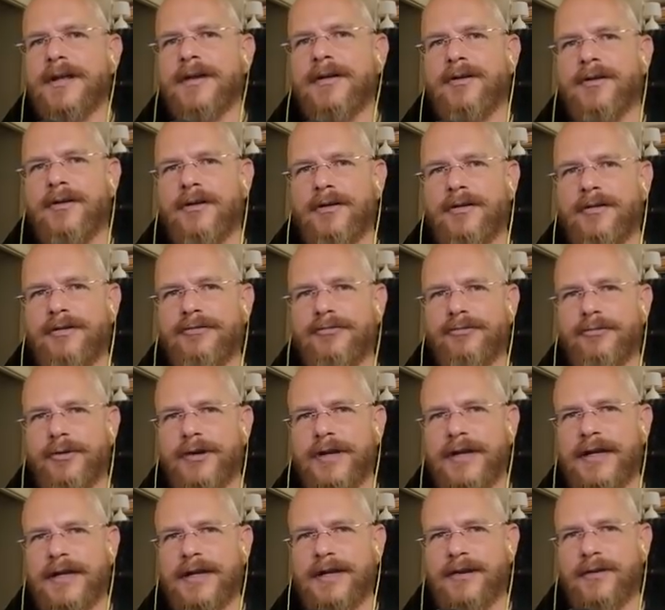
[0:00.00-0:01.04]
and all
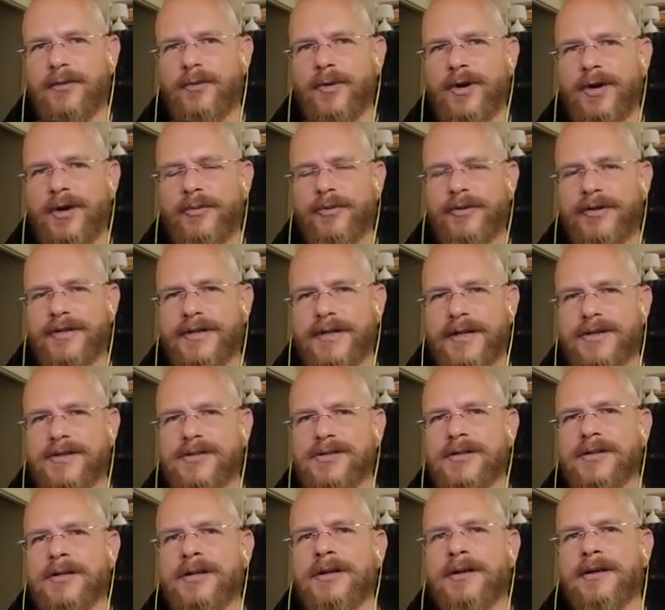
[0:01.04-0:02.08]
three didn't wear
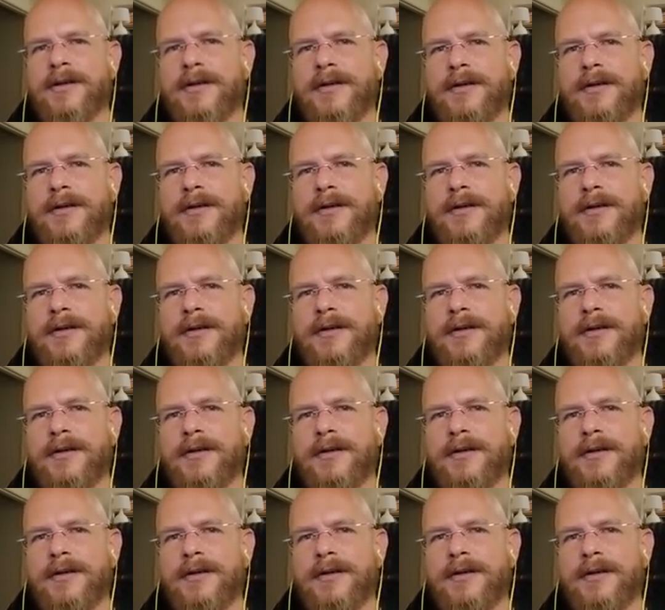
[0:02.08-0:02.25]
protection.